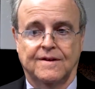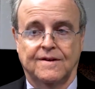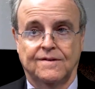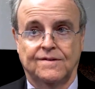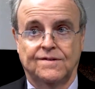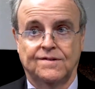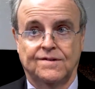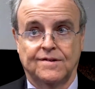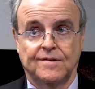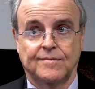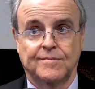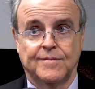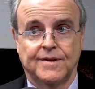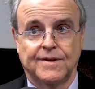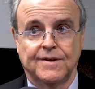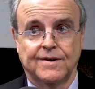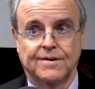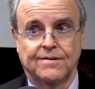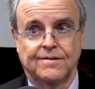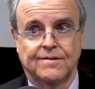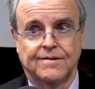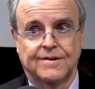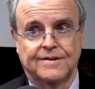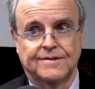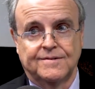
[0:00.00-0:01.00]
is
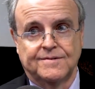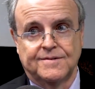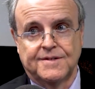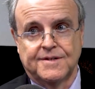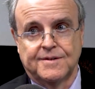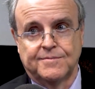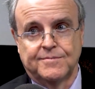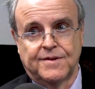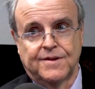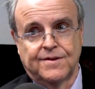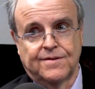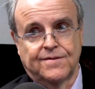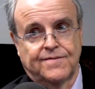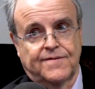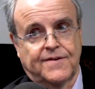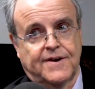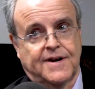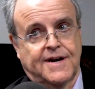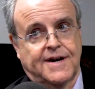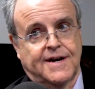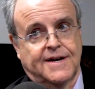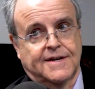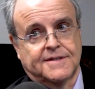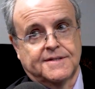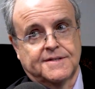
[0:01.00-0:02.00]
similar or under similar
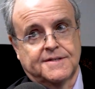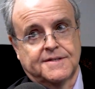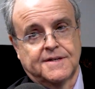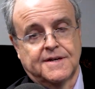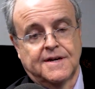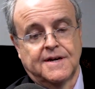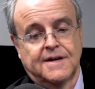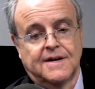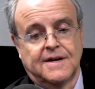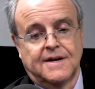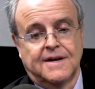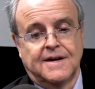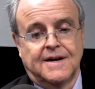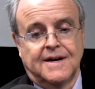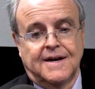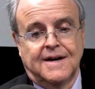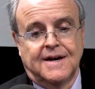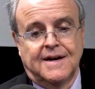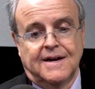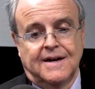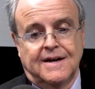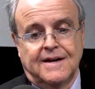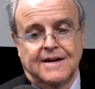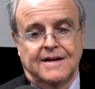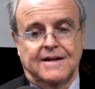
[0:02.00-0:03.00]
facts.
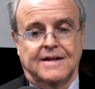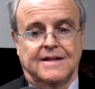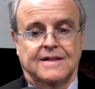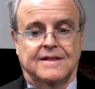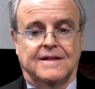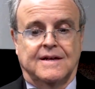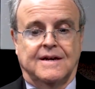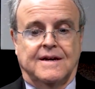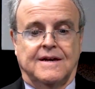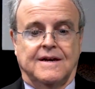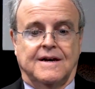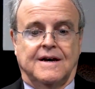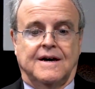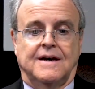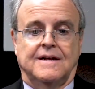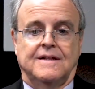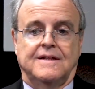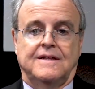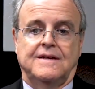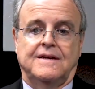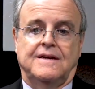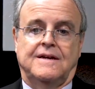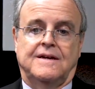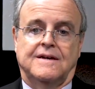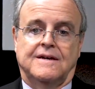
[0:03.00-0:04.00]
The
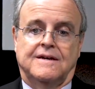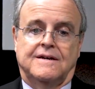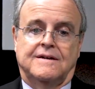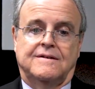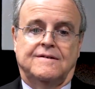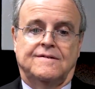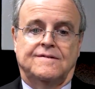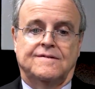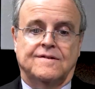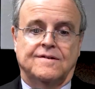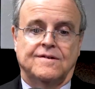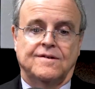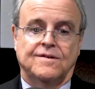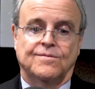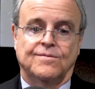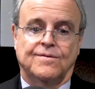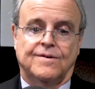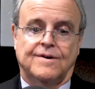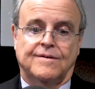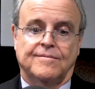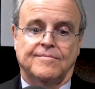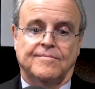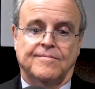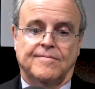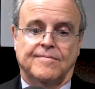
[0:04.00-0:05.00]
idea is that you
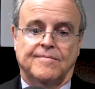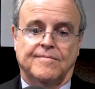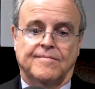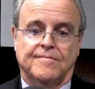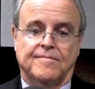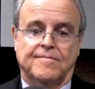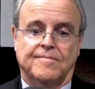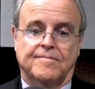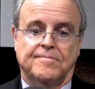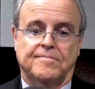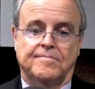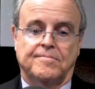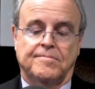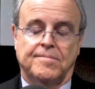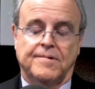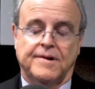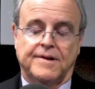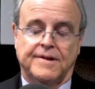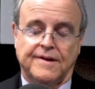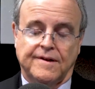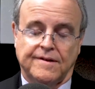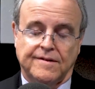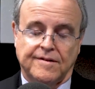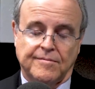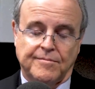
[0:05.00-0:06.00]
want
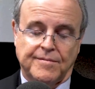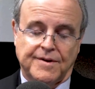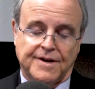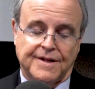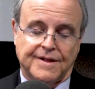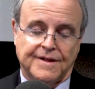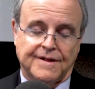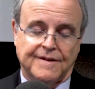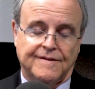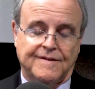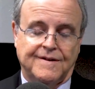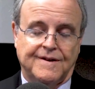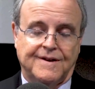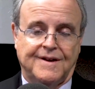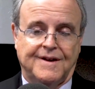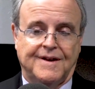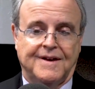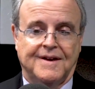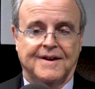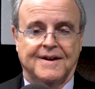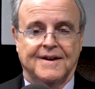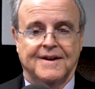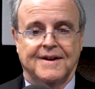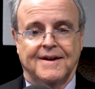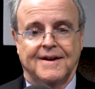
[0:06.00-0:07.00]
predictability
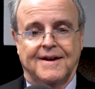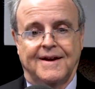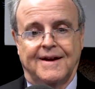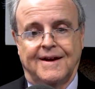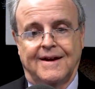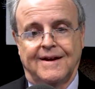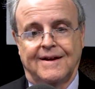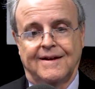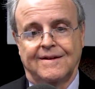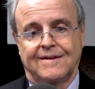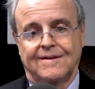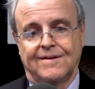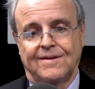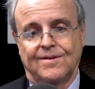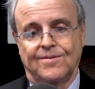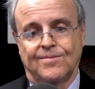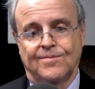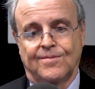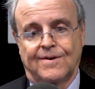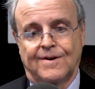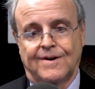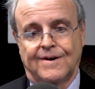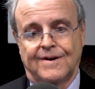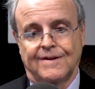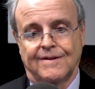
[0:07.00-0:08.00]
and you
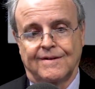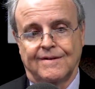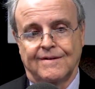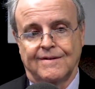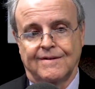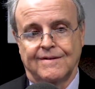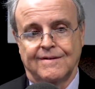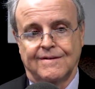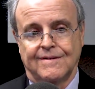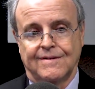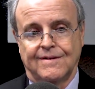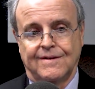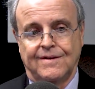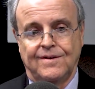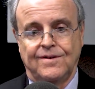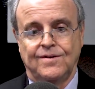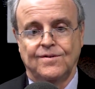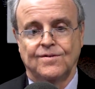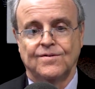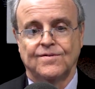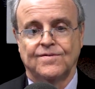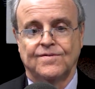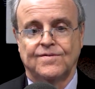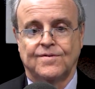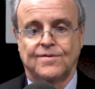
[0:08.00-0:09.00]
want
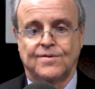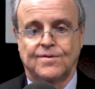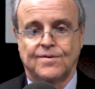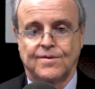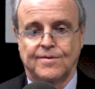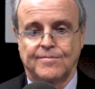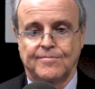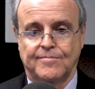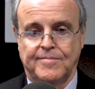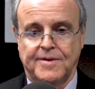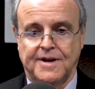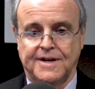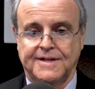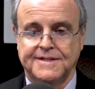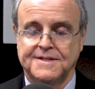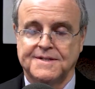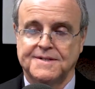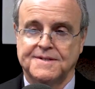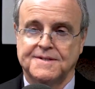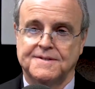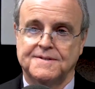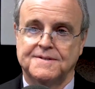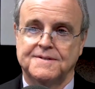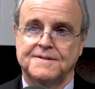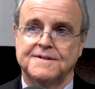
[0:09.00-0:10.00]
uniform
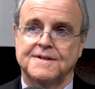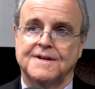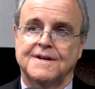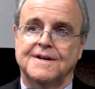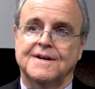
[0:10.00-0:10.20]
basis